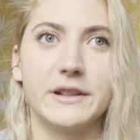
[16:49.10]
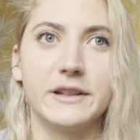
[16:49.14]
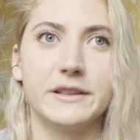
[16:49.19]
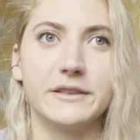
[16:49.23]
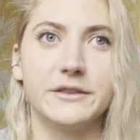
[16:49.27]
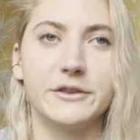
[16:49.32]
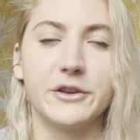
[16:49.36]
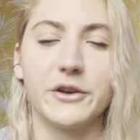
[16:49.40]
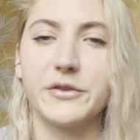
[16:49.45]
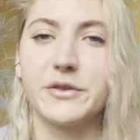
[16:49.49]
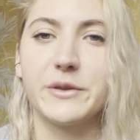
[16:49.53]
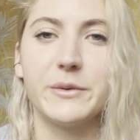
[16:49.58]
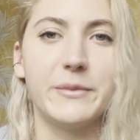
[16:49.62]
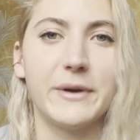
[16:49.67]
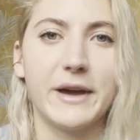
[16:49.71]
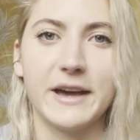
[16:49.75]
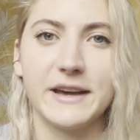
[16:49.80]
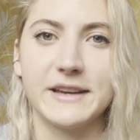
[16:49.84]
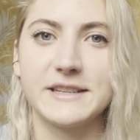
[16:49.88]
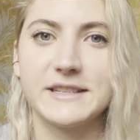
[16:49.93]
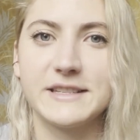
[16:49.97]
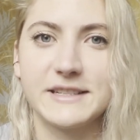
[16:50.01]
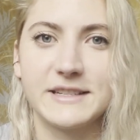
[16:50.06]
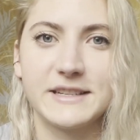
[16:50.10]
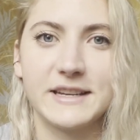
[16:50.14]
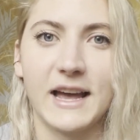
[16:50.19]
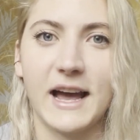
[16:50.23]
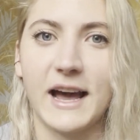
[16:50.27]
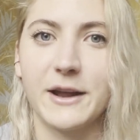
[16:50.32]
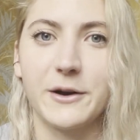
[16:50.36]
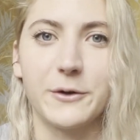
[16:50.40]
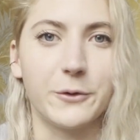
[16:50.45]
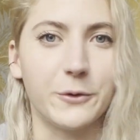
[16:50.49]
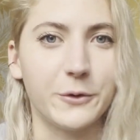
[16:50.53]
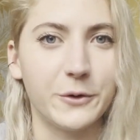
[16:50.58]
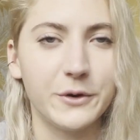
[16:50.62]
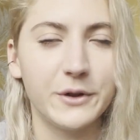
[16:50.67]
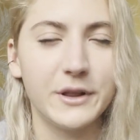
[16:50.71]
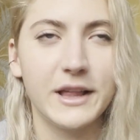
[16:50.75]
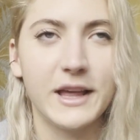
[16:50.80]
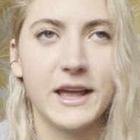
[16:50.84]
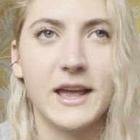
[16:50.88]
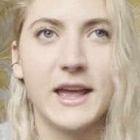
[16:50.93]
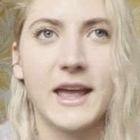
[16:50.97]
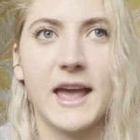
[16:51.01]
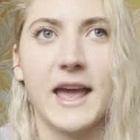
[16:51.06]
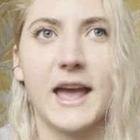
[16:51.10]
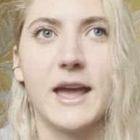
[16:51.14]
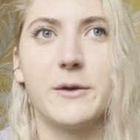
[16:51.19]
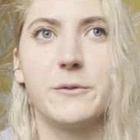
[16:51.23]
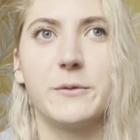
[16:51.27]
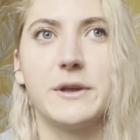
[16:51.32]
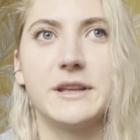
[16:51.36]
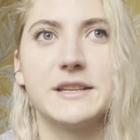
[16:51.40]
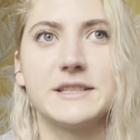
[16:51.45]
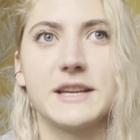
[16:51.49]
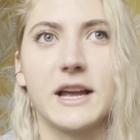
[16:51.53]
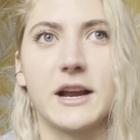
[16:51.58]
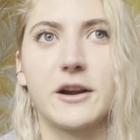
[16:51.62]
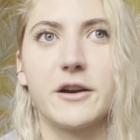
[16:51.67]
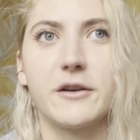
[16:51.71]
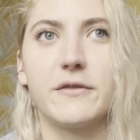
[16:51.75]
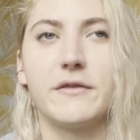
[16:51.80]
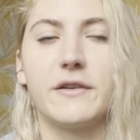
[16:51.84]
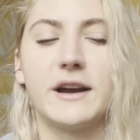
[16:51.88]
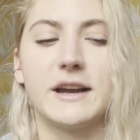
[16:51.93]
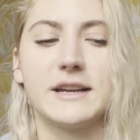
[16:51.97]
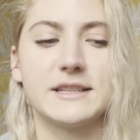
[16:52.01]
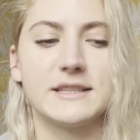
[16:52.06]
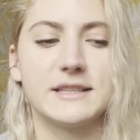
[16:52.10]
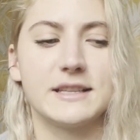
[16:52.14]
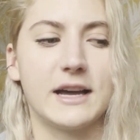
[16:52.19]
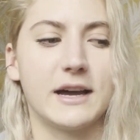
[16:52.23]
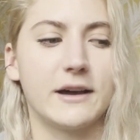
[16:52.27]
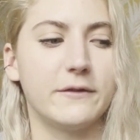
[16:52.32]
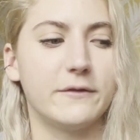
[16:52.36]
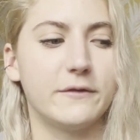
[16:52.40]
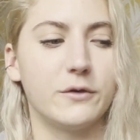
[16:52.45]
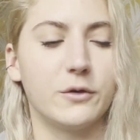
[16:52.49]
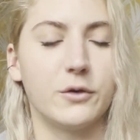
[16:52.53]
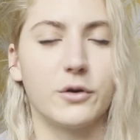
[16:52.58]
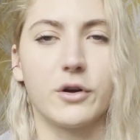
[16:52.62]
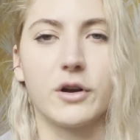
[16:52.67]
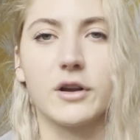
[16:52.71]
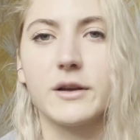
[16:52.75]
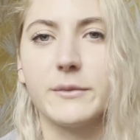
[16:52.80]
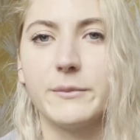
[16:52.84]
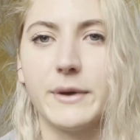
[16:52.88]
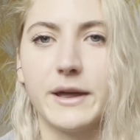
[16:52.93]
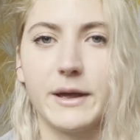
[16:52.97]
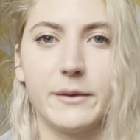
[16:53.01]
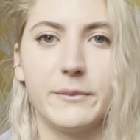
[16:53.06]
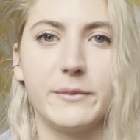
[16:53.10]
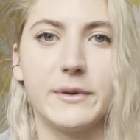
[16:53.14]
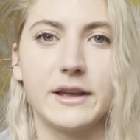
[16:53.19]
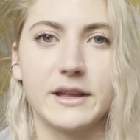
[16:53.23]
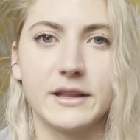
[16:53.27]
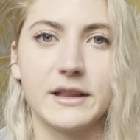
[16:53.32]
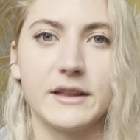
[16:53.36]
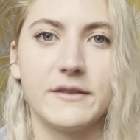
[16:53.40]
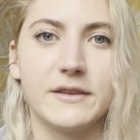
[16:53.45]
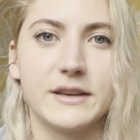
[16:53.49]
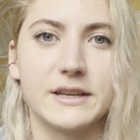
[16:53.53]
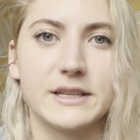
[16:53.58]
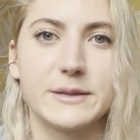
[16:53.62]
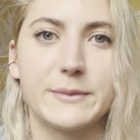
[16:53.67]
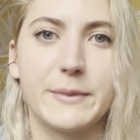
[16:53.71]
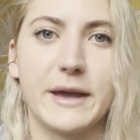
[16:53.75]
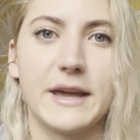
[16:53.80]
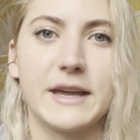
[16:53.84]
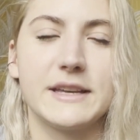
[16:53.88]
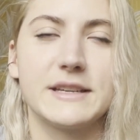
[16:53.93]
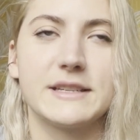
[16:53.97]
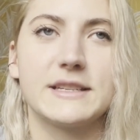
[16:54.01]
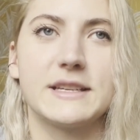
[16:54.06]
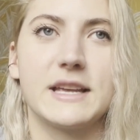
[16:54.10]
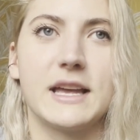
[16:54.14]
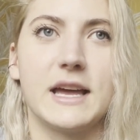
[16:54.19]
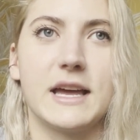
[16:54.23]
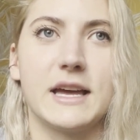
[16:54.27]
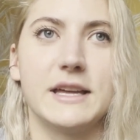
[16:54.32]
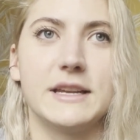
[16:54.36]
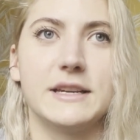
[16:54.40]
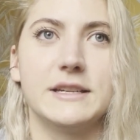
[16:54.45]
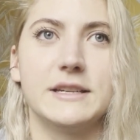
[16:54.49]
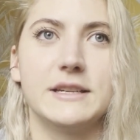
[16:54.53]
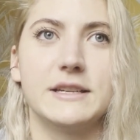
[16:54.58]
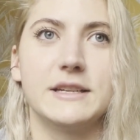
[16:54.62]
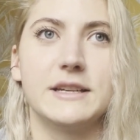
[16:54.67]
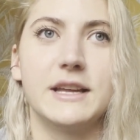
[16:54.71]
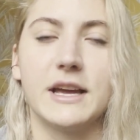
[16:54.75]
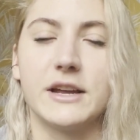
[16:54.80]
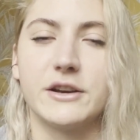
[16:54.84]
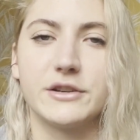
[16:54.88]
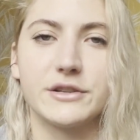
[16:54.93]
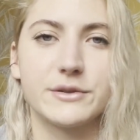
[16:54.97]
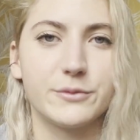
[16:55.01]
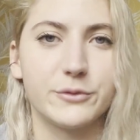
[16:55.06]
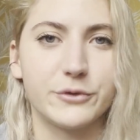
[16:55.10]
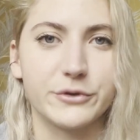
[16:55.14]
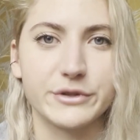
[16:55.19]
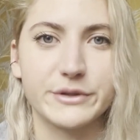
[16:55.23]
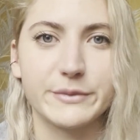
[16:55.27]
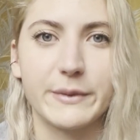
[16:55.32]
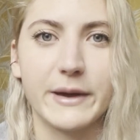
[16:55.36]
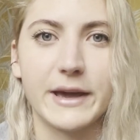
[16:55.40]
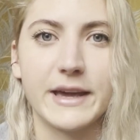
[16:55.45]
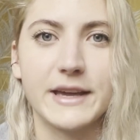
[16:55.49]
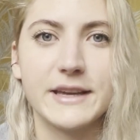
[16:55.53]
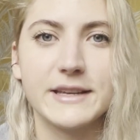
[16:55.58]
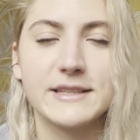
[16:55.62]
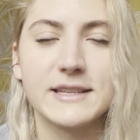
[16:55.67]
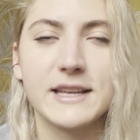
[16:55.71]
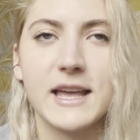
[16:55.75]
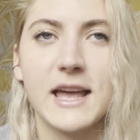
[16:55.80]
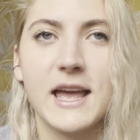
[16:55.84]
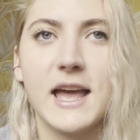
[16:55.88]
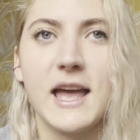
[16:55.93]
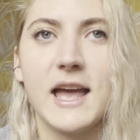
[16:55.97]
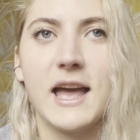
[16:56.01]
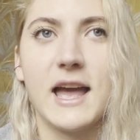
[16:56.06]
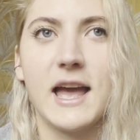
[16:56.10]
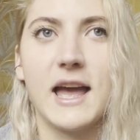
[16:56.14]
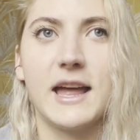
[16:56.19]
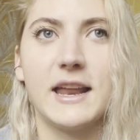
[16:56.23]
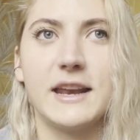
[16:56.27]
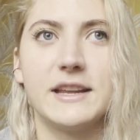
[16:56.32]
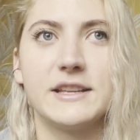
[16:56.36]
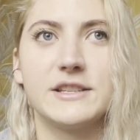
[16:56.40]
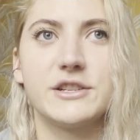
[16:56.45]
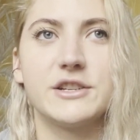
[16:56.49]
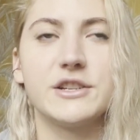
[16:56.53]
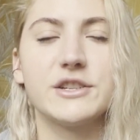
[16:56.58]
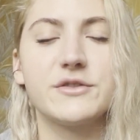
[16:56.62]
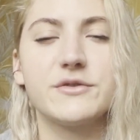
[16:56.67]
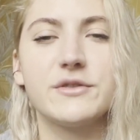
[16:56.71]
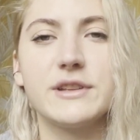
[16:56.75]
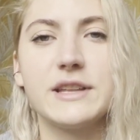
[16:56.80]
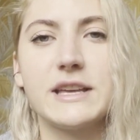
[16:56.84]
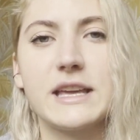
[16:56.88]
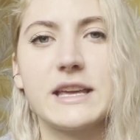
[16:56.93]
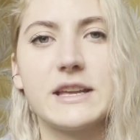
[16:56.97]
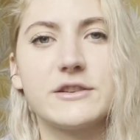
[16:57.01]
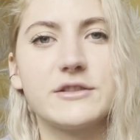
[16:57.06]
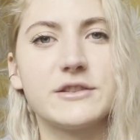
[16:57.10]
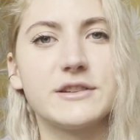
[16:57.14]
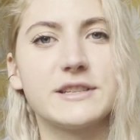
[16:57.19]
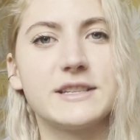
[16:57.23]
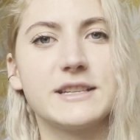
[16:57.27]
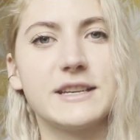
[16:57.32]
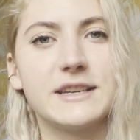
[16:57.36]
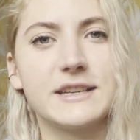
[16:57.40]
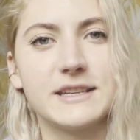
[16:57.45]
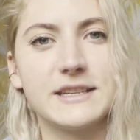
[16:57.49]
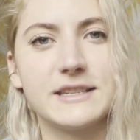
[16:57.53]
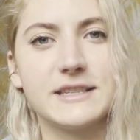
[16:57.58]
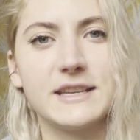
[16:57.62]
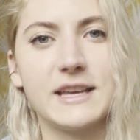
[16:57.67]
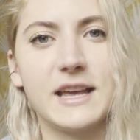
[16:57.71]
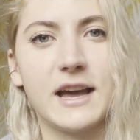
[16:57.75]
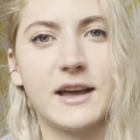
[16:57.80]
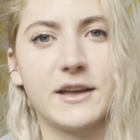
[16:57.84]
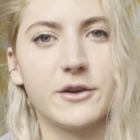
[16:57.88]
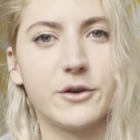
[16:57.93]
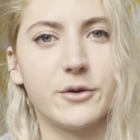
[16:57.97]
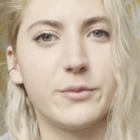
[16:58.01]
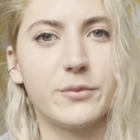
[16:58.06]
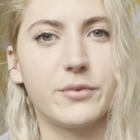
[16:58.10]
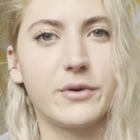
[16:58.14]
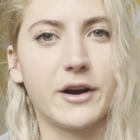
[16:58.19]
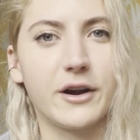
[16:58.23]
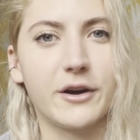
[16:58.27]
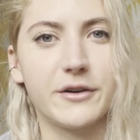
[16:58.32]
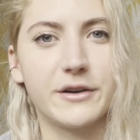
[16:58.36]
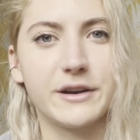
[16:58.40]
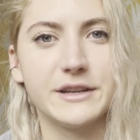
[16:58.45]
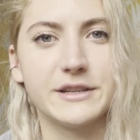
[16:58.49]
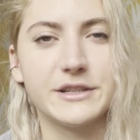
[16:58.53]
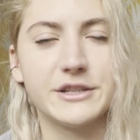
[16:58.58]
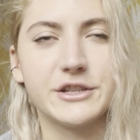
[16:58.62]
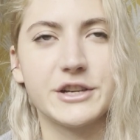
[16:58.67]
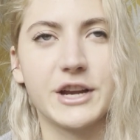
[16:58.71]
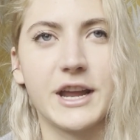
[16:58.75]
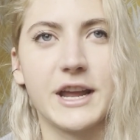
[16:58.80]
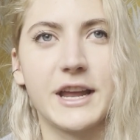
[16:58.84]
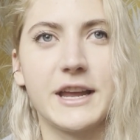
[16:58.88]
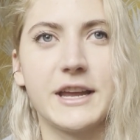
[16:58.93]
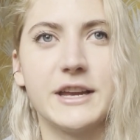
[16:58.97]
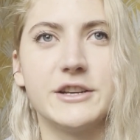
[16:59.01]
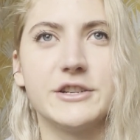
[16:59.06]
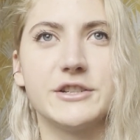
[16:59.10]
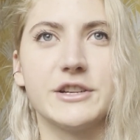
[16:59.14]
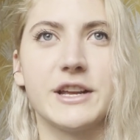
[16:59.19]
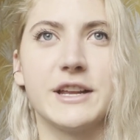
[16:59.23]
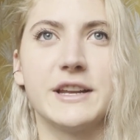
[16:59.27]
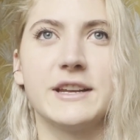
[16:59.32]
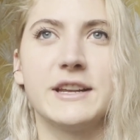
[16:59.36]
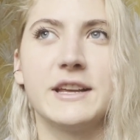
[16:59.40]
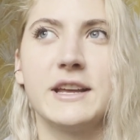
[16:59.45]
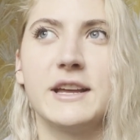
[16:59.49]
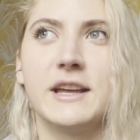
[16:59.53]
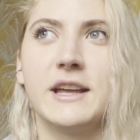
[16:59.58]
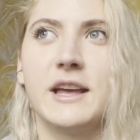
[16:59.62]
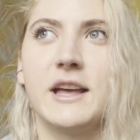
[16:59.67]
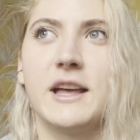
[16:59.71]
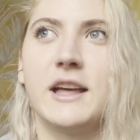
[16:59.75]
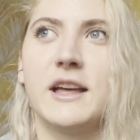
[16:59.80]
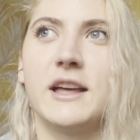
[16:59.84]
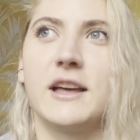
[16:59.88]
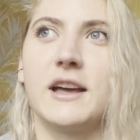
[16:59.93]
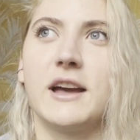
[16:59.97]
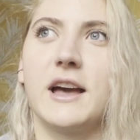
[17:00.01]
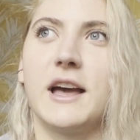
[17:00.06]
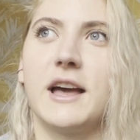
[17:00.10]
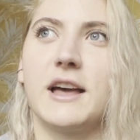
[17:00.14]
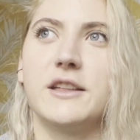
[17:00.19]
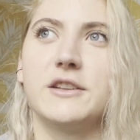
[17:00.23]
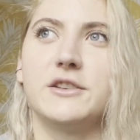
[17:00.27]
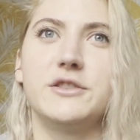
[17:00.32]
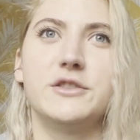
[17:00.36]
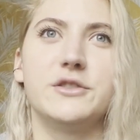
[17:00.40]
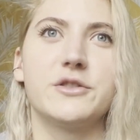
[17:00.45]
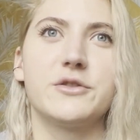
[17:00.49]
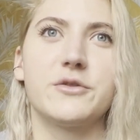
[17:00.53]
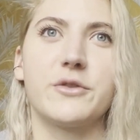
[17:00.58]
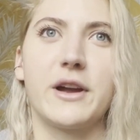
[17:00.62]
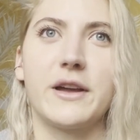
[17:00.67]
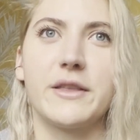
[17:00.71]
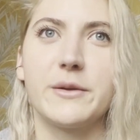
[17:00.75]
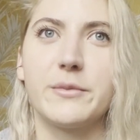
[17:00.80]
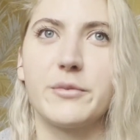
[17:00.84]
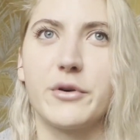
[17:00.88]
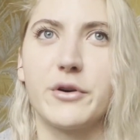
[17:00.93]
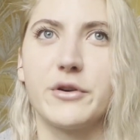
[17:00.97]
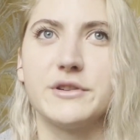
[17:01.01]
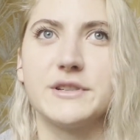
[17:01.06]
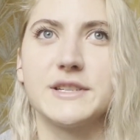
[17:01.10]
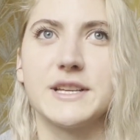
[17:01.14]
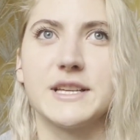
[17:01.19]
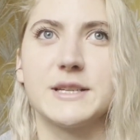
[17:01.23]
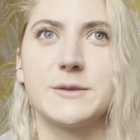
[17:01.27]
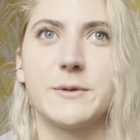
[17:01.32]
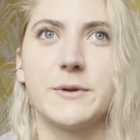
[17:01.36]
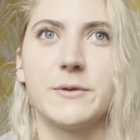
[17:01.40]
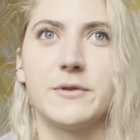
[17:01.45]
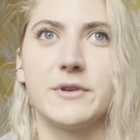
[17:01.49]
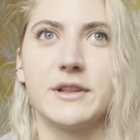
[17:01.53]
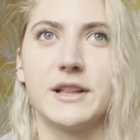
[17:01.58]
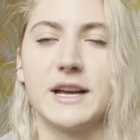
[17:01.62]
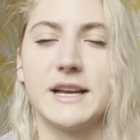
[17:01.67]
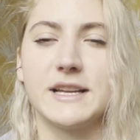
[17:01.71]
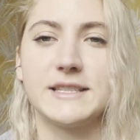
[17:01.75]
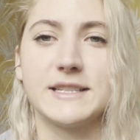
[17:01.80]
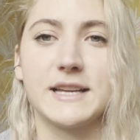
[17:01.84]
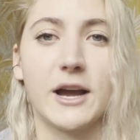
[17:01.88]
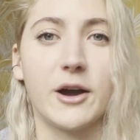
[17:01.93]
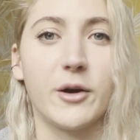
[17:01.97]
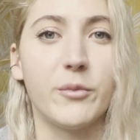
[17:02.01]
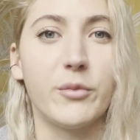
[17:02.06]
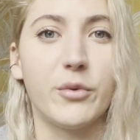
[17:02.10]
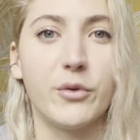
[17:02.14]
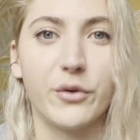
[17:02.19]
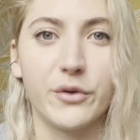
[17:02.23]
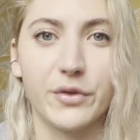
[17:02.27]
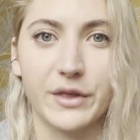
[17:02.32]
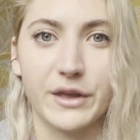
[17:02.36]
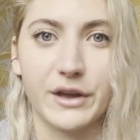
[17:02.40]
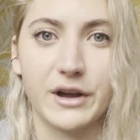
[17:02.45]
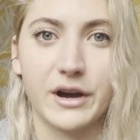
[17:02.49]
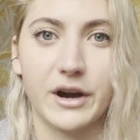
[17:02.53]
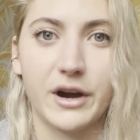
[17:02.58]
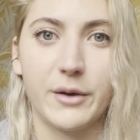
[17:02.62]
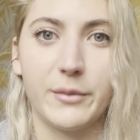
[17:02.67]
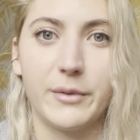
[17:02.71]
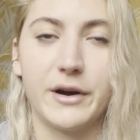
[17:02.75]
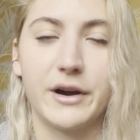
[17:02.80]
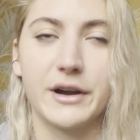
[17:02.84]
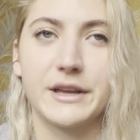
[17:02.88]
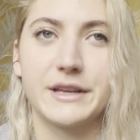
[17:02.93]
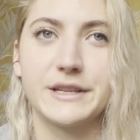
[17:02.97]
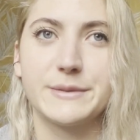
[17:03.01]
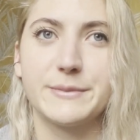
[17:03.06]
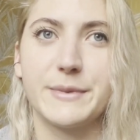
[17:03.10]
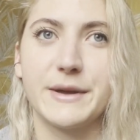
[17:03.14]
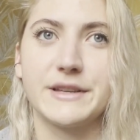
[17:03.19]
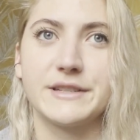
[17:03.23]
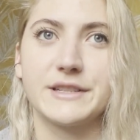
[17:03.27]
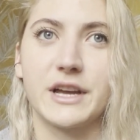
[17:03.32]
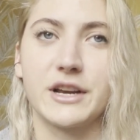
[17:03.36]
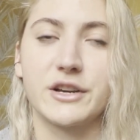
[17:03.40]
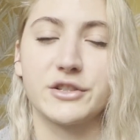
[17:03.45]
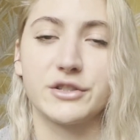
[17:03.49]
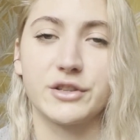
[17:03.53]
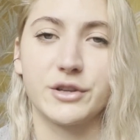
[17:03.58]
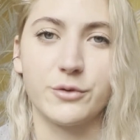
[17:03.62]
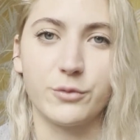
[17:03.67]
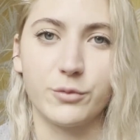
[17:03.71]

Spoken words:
not the best at all, and we sacrificed that for a bit bigger living space and yeah, just more space. And it's just really interesting to see how your priorities change, and throughout the process we realized how important the car parking space actually